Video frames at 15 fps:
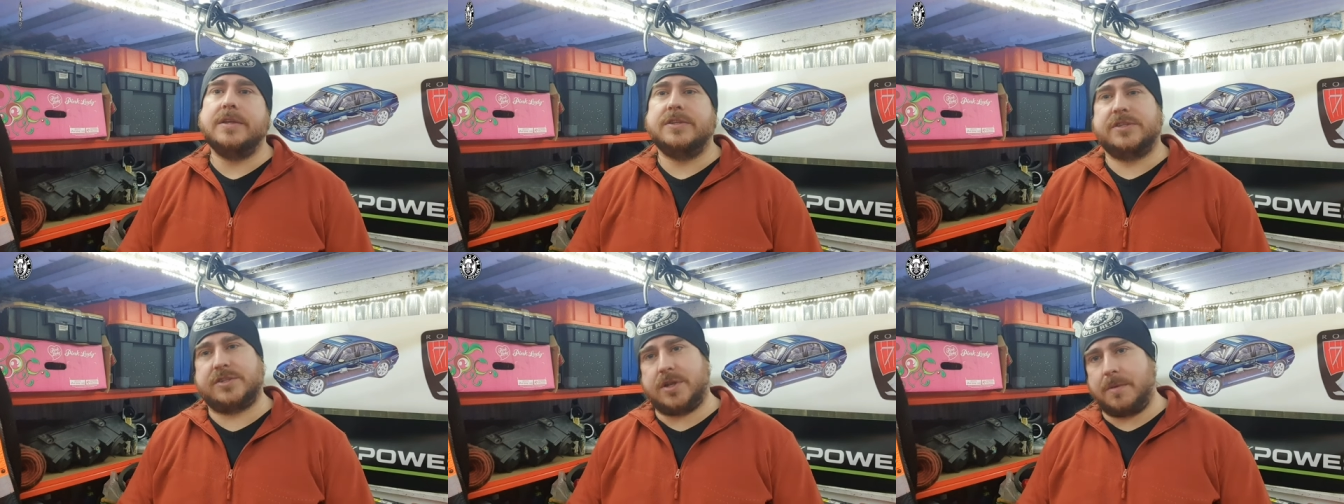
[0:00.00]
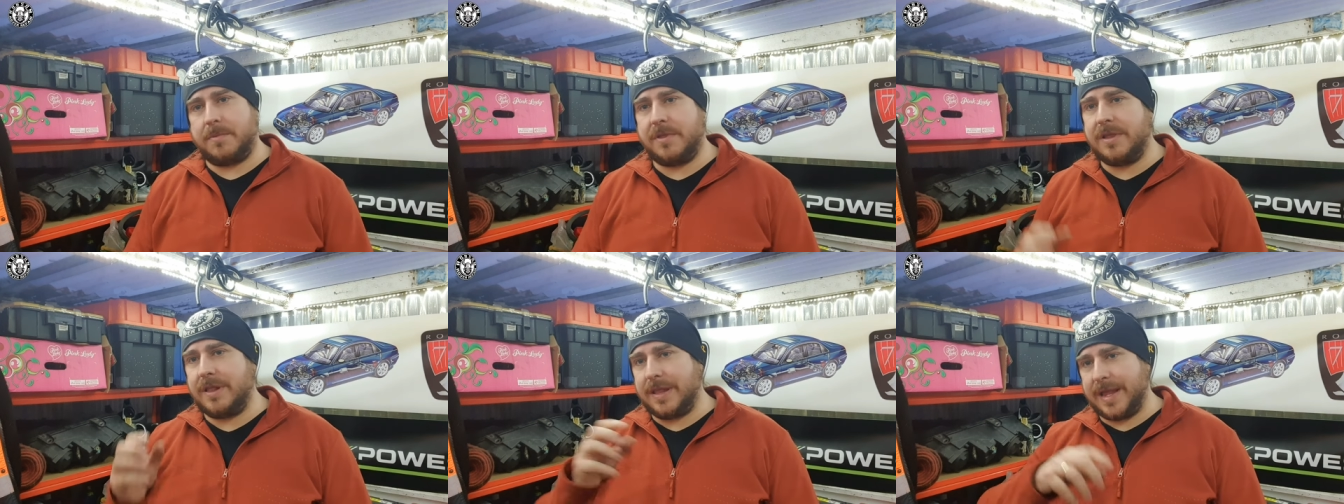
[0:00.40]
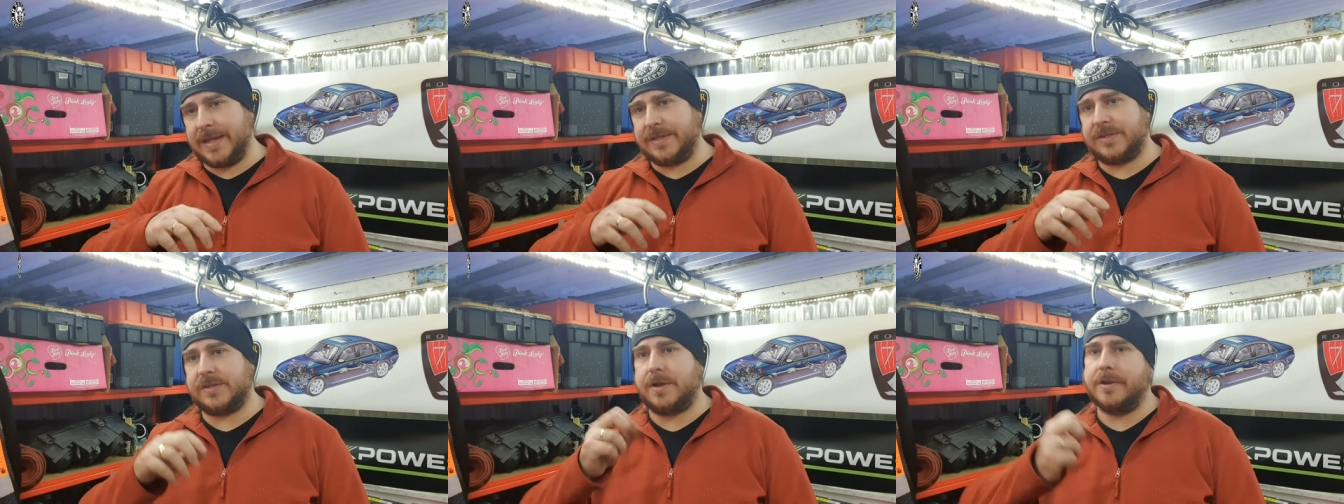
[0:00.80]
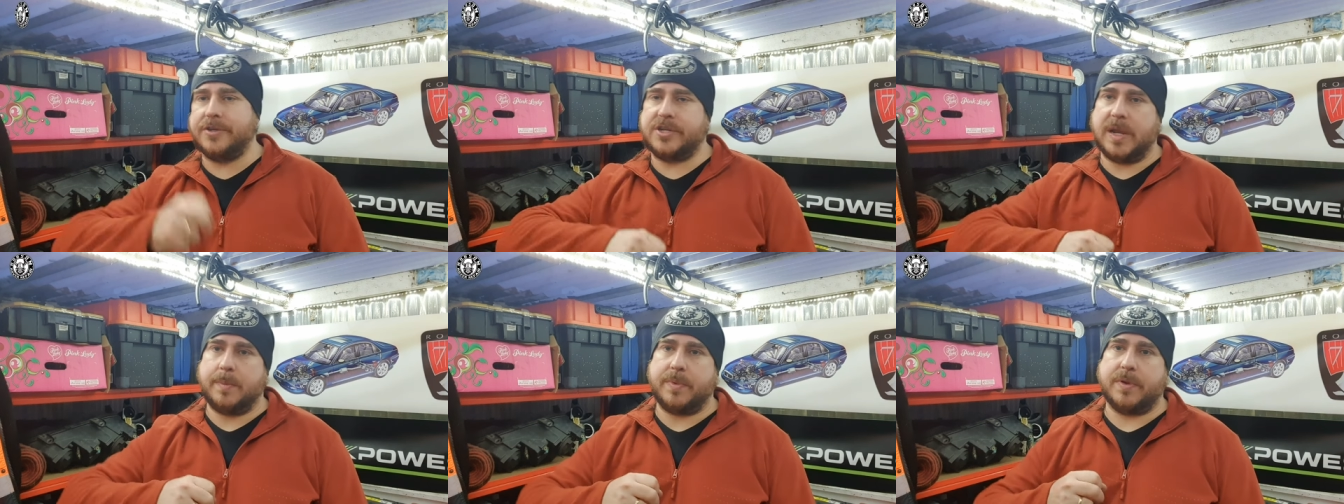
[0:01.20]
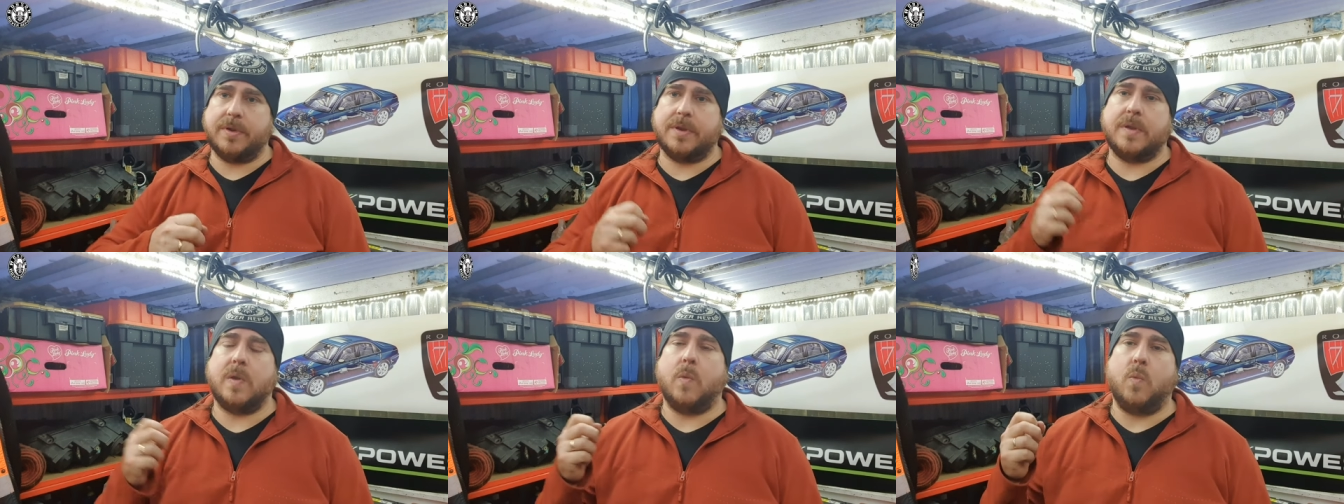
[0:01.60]
Some of the links are
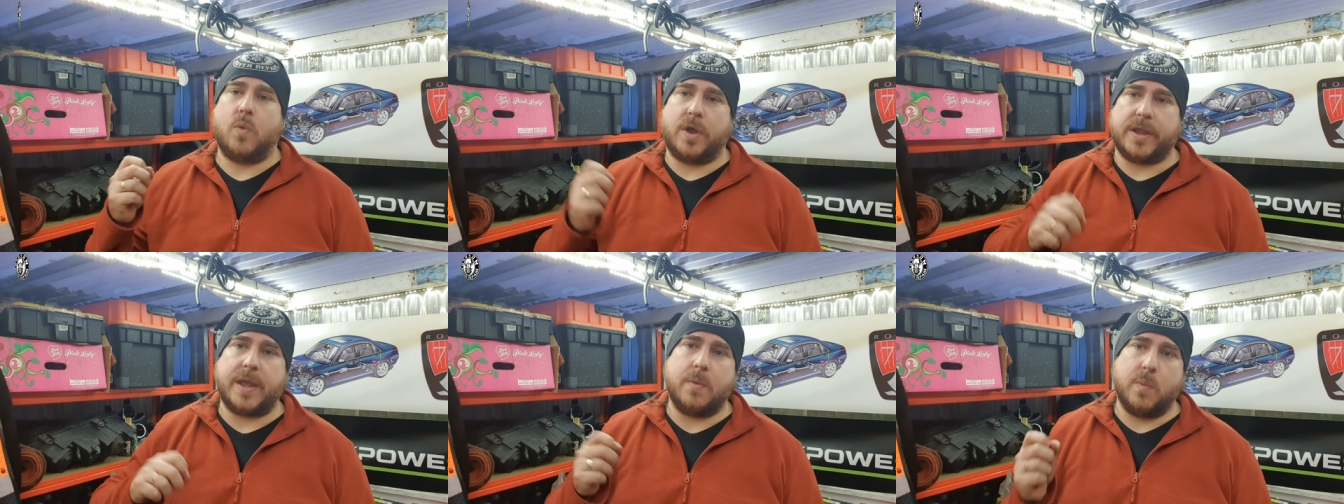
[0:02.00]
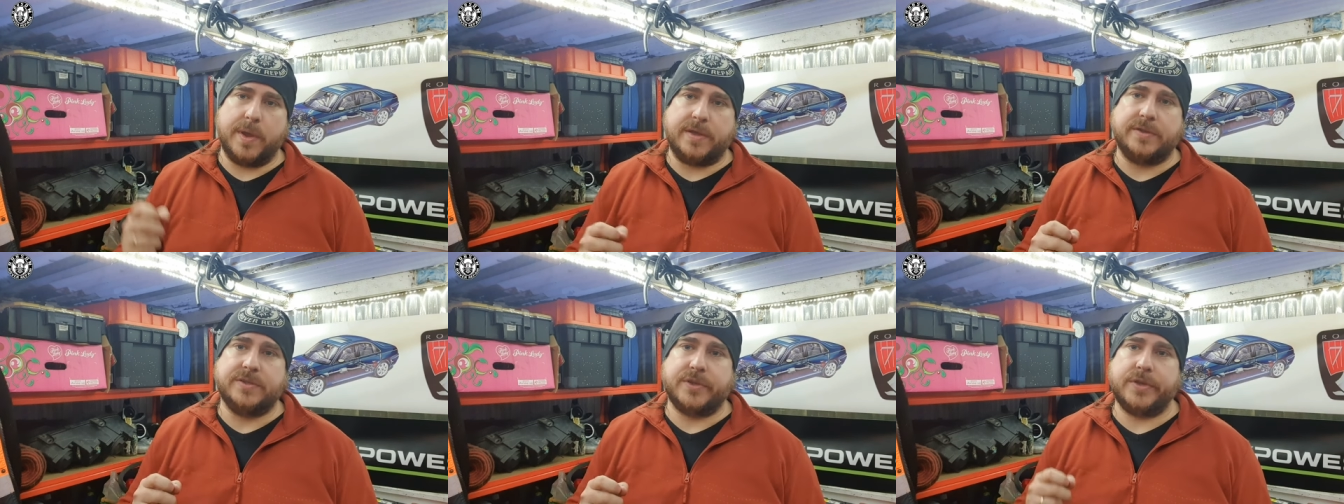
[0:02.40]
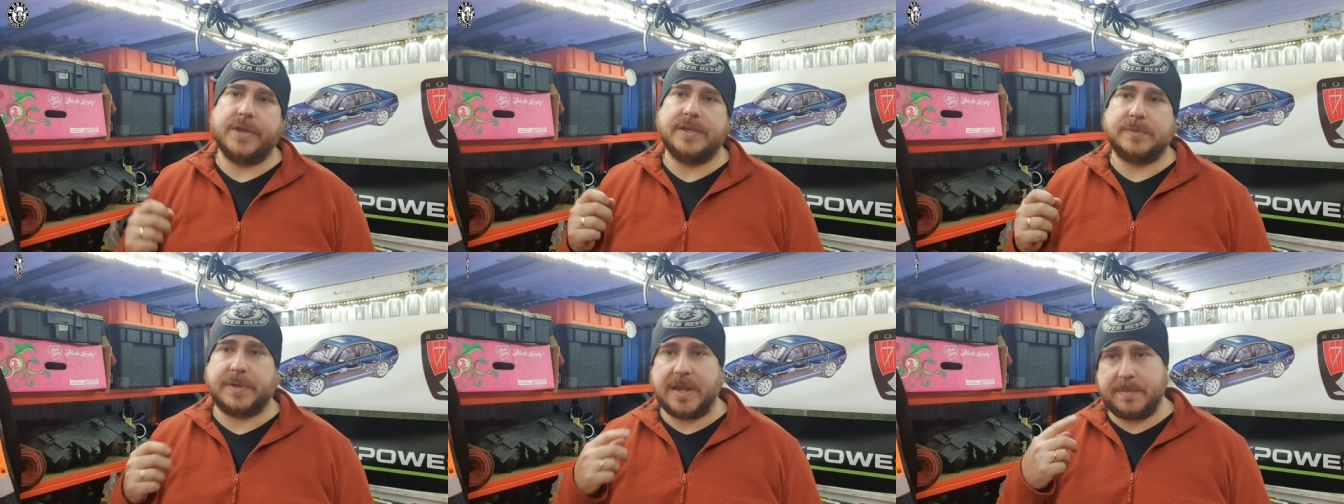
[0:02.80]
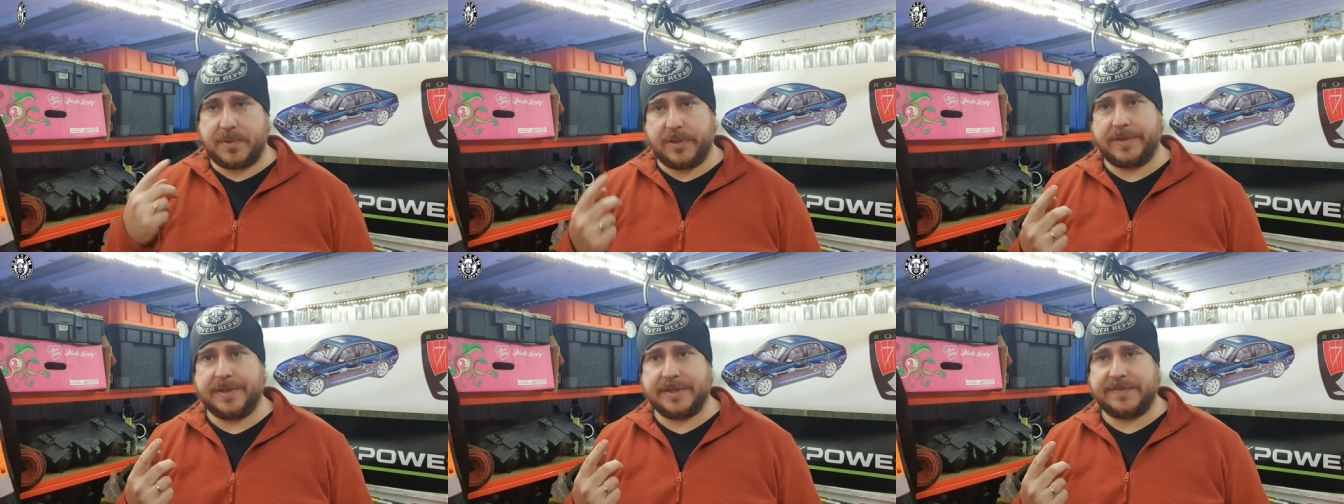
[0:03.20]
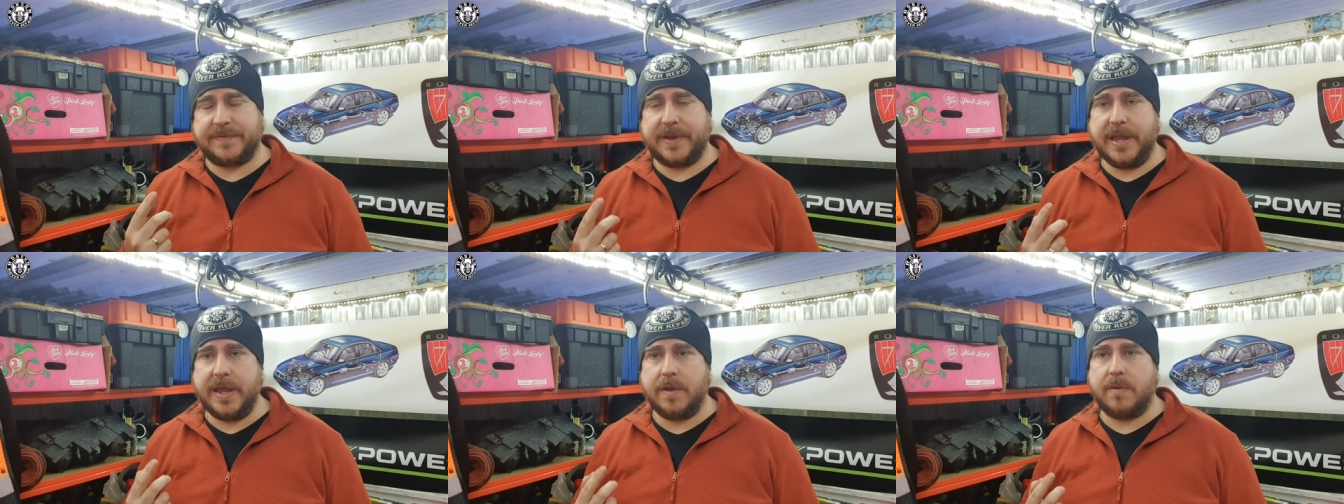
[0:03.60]
cheaper. What I will do is when I put this
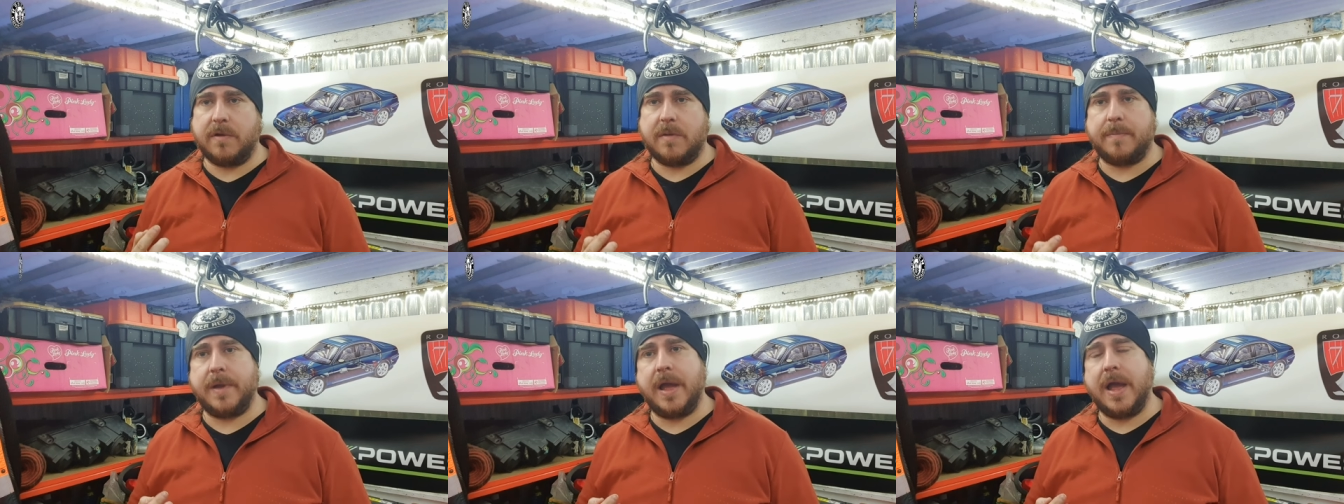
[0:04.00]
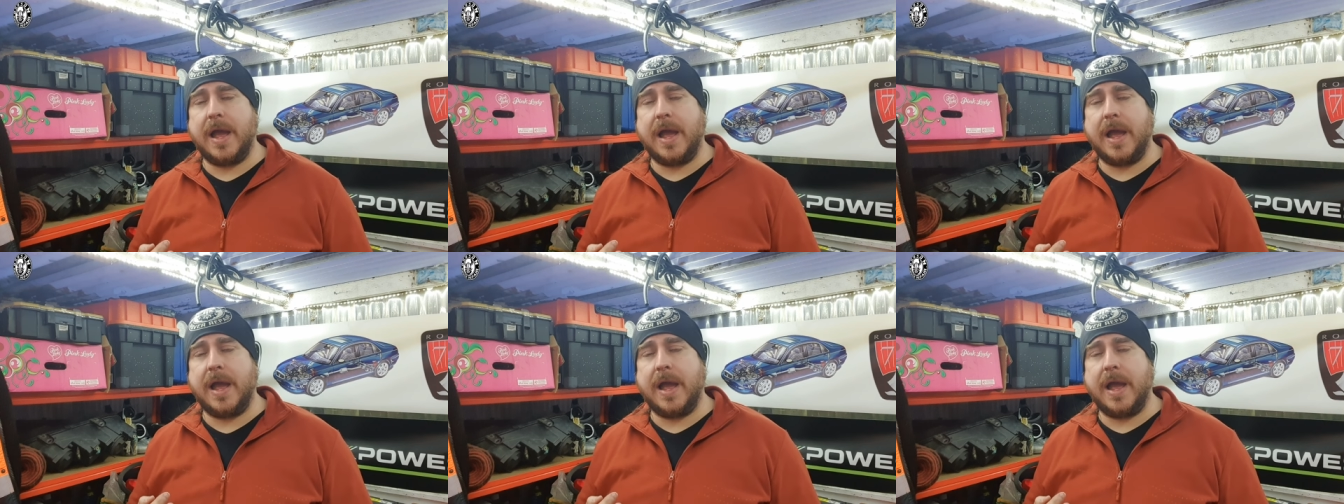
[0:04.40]
video up,